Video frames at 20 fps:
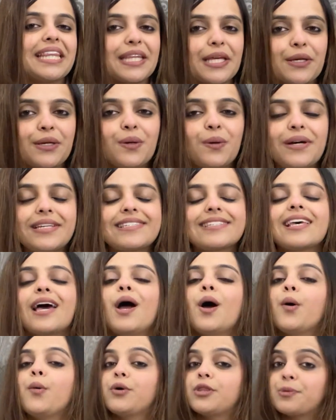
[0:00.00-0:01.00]
the US.
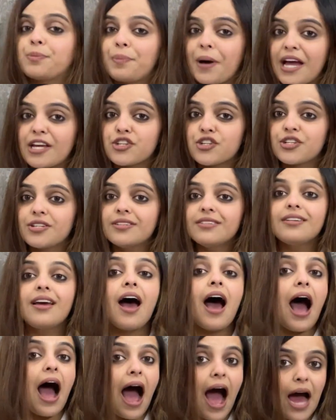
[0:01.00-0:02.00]
With passion,
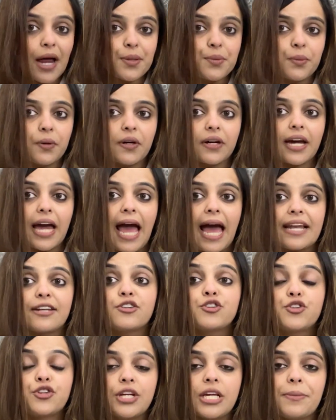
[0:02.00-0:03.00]
hard work and
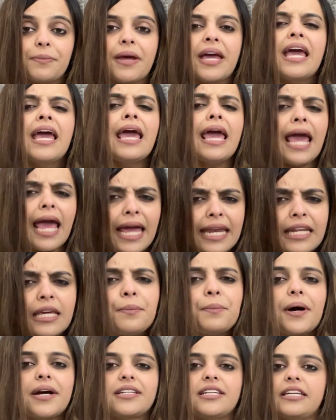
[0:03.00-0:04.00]
dream,
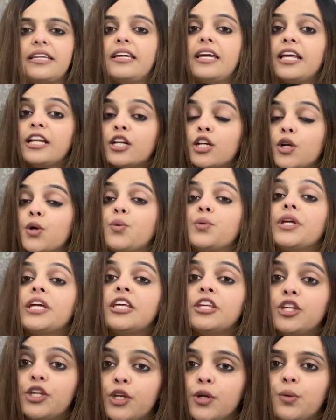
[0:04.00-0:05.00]
anybody, including
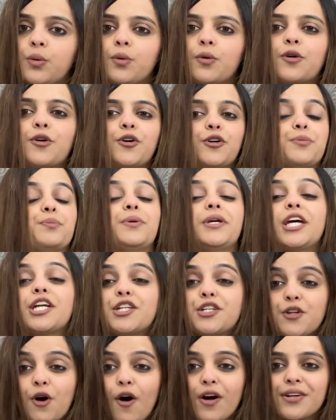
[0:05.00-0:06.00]
you, could be a
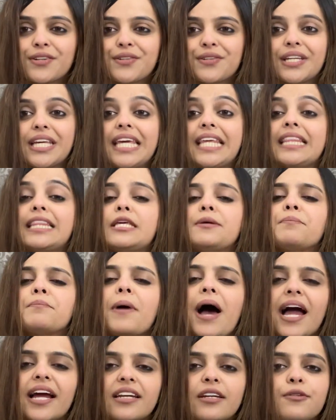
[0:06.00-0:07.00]
doctor in the
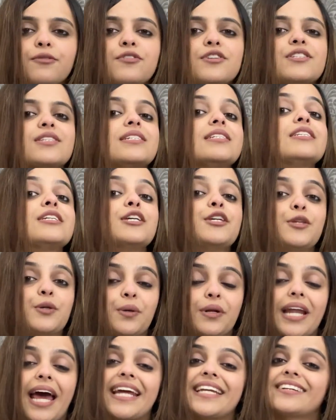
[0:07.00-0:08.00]
magnificent
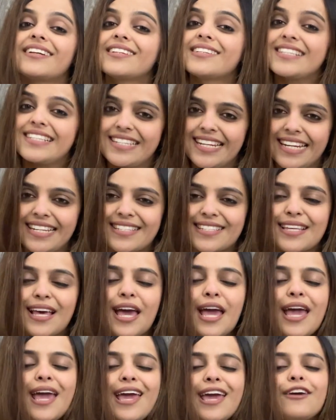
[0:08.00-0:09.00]
United States.
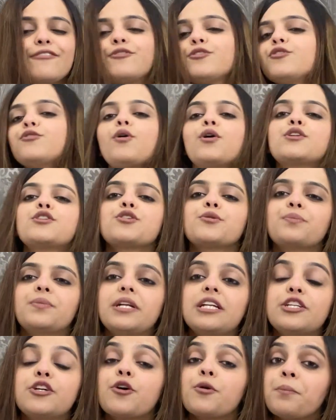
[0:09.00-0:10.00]
If you want to build
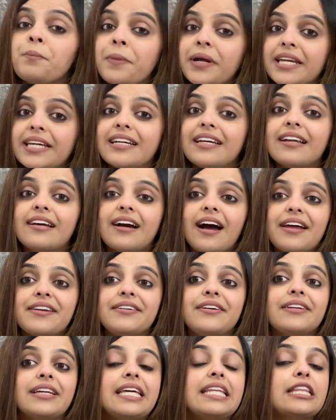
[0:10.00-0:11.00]
your medical career
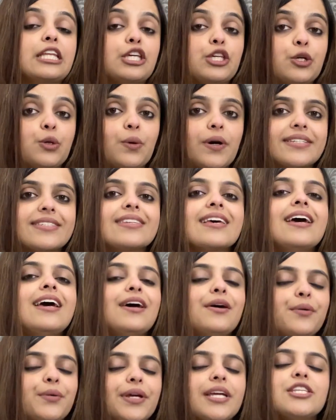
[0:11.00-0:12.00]
in the US,
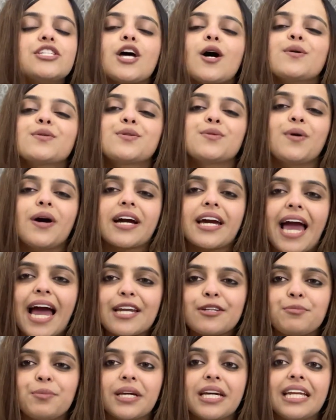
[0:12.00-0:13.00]
reach out to
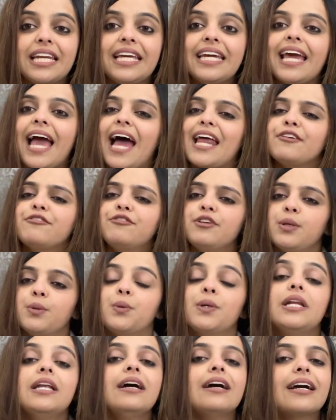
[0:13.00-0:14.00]
Academically and we
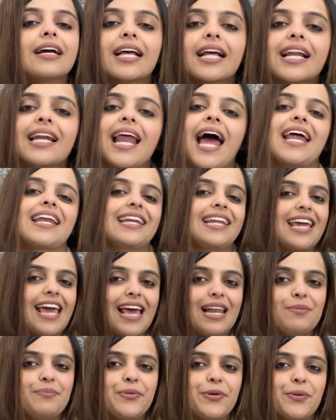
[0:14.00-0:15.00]
will gladly
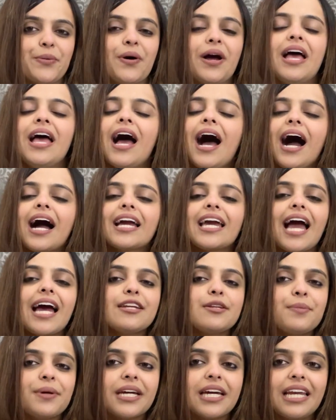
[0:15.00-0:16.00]
help you.
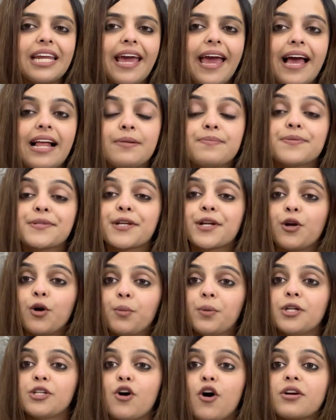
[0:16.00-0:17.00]
Academically helps global
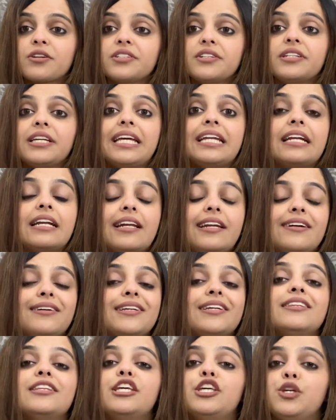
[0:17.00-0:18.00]
doctors in
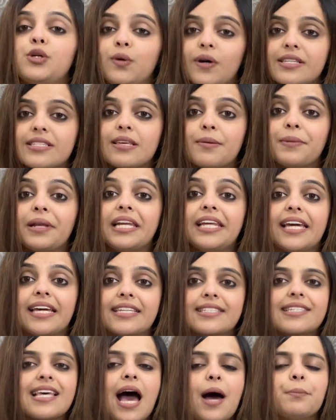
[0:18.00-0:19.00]
clearing the USMLE
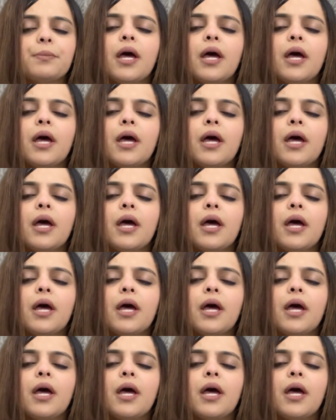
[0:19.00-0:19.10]
exam,